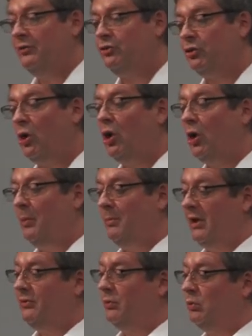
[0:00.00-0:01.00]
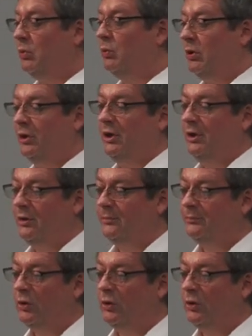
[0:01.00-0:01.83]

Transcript: draw method will work here,